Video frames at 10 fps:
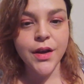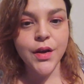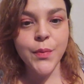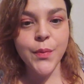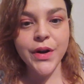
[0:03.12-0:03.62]

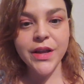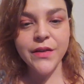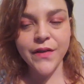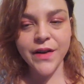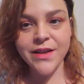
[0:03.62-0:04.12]
Good morning,
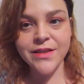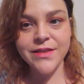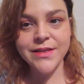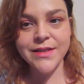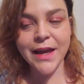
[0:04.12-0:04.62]

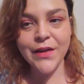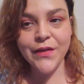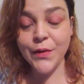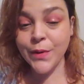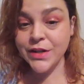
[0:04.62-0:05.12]
friends. If
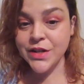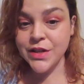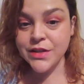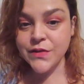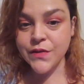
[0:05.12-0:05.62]
you're watching
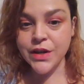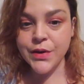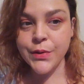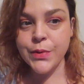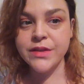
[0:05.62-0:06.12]
this
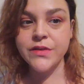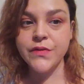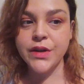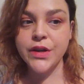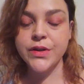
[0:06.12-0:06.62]
video
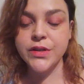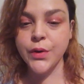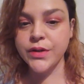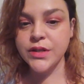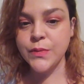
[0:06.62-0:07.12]
is
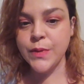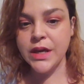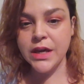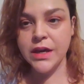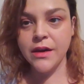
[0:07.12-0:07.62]
going to
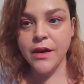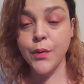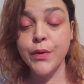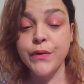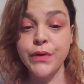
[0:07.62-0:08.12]
be a
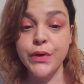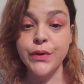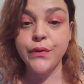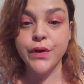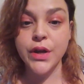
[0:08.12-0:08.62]
review
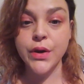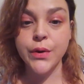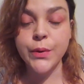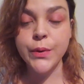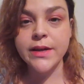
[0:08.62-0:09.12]
for
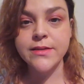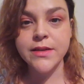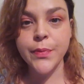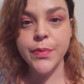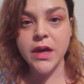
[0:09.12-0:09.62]
you. It's
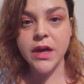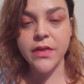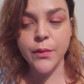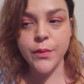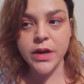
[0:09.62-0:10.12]
something
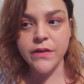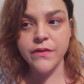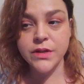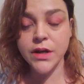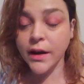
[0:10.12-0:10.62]
that
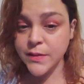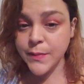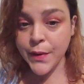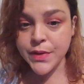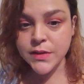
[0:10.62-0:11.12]
we've talked
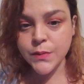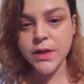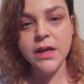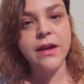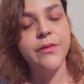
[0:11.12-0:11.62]
about this
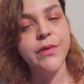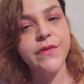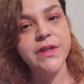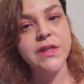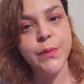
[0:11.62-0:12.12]
week and
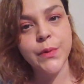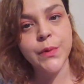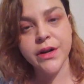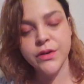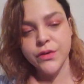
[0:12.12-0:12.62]
we've
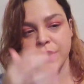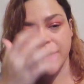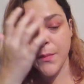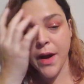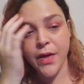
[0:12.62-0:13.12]
explored during
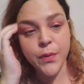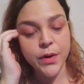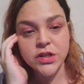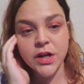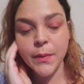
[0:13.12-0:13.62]
our math
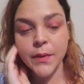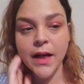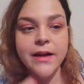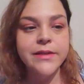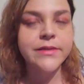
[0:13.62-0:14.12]
workshop
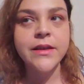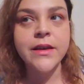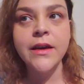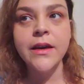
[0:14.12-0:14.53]
class.